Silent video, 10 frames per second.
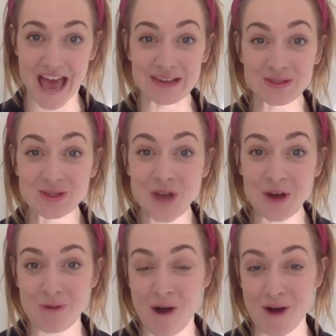and
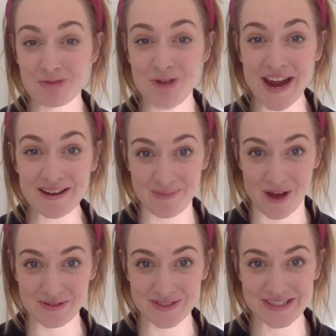so are
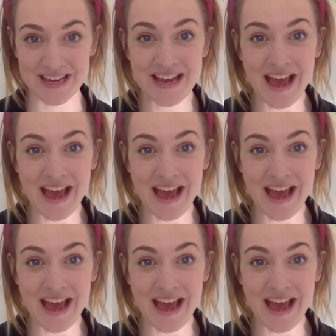rainbows.